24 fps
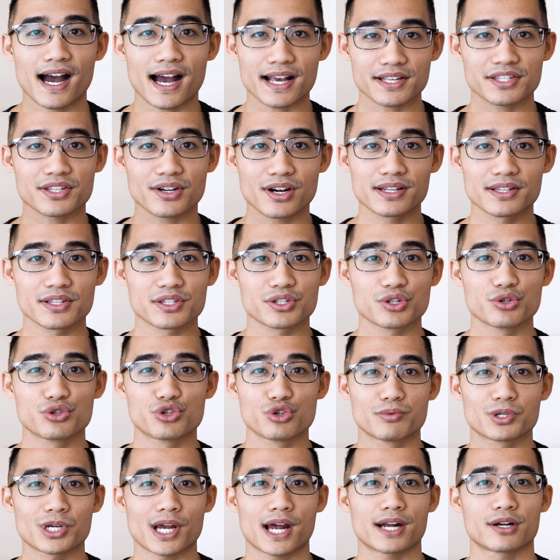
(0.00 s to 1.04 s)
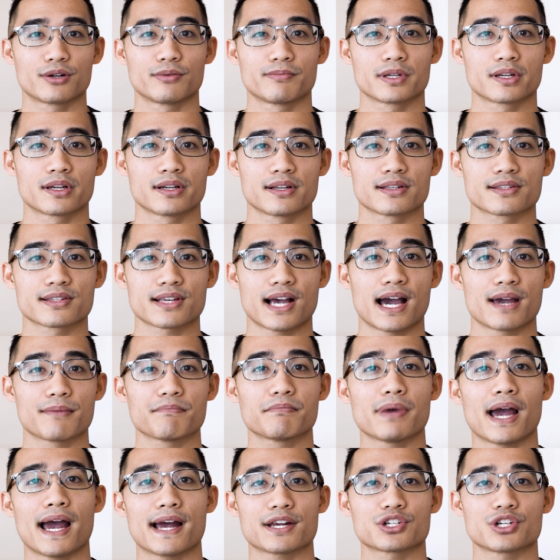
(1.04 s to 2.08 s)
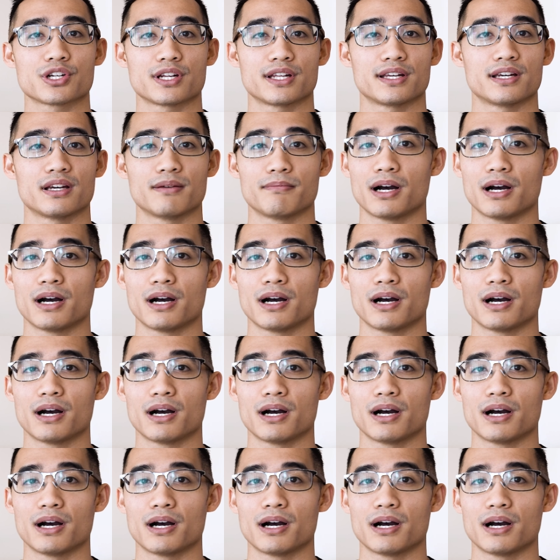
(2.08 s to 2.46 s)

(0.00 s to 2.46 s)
I started this YouTube channel because I'm passionate